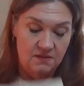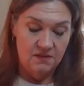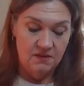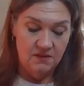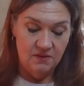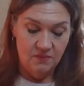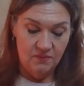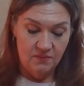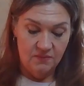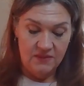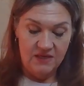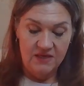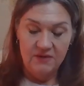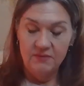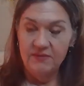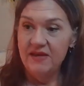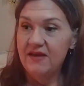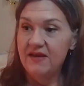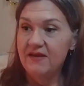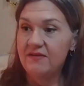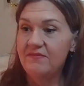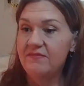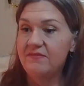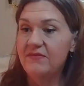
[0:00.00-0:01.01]
All right, we
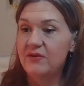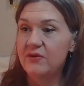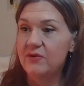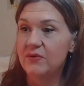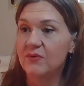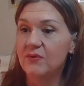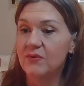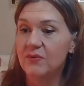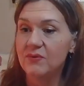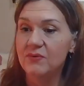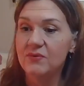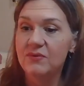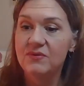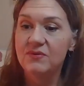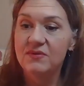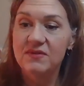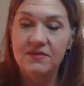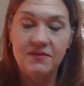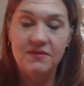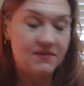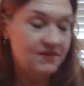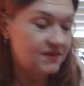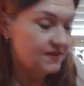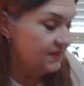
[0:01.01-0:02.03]
have
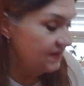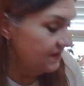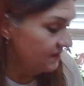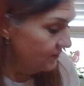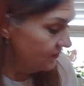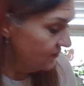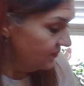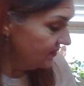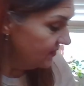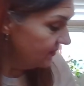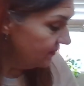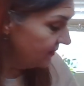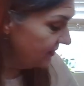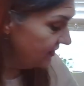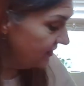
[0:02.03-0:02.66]
those. I'll set those up